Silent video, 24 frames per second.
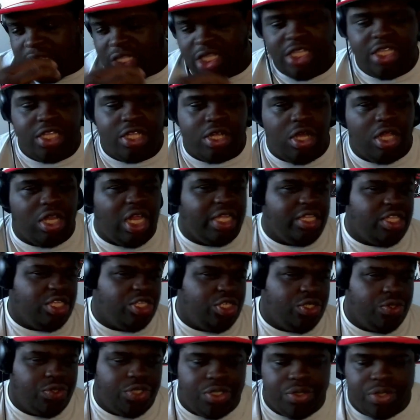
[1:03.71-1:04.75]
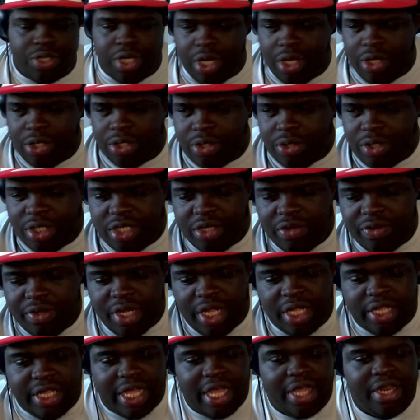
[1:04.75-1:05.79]
I think they're called like the Choo Choo Girls or something
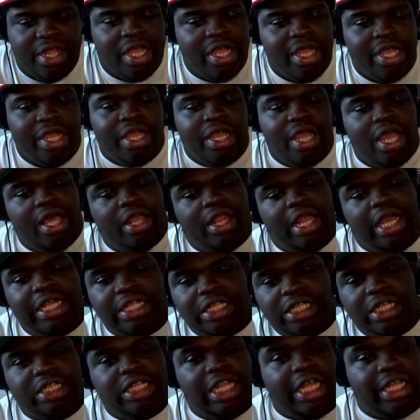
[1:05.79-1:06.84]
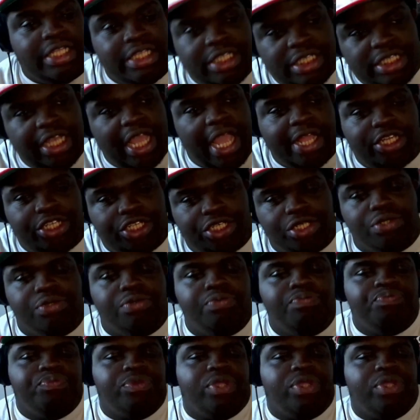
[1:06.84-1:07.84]
like that, and like CHU,